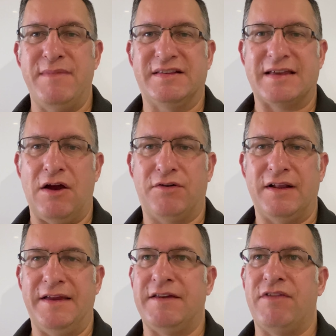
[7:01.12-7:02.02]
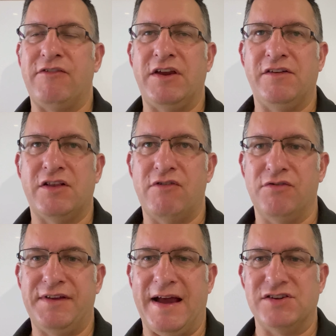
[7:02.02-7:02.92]
miscalculated, if they've used the
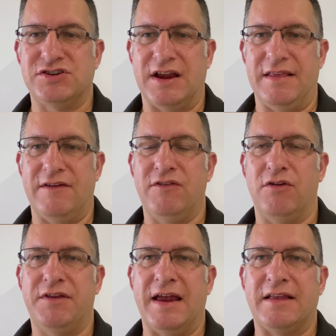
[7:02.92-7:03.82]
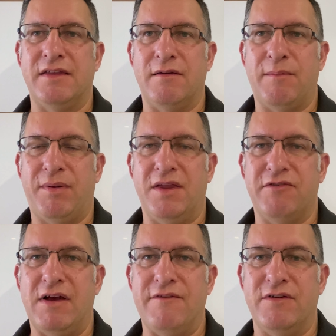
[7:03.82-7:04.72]
wrong tax year, they've not applied the
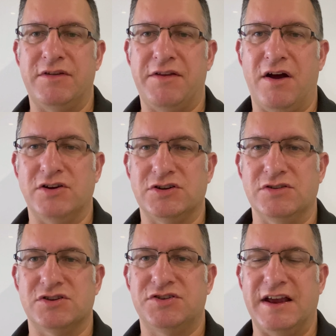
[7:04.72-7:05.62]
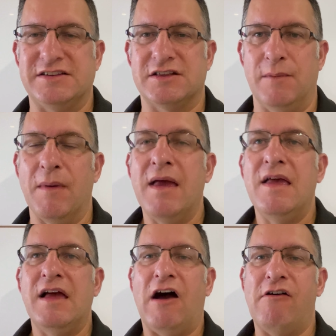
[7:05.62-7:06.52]
relevant deductions, chase them.
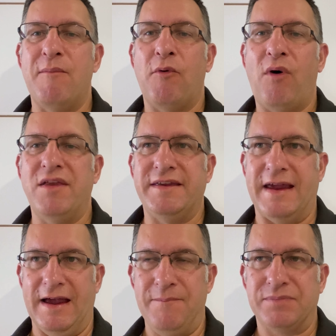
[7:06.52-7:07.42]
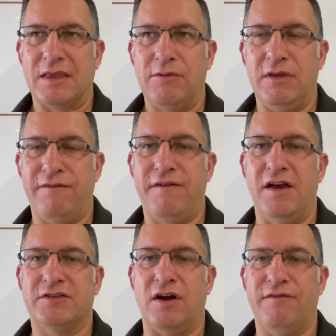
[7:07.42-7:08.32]
I remember one year when I
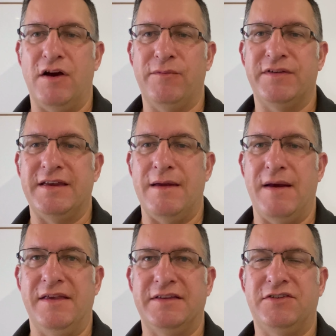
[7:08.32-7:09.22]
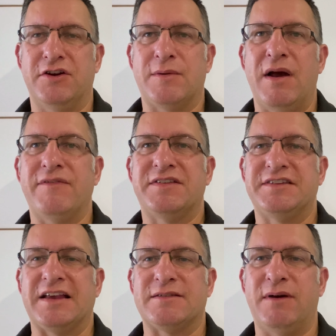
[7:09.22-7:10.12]
first got involved with CMS, it took them over
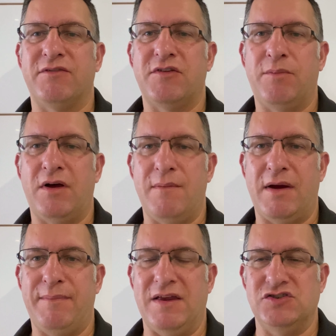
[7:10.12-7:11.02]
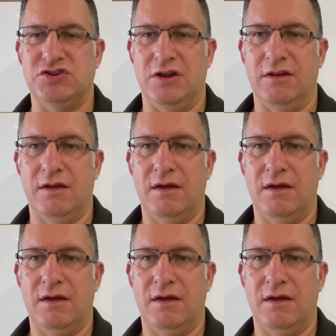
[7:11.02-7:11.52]
6 months to apply my pension.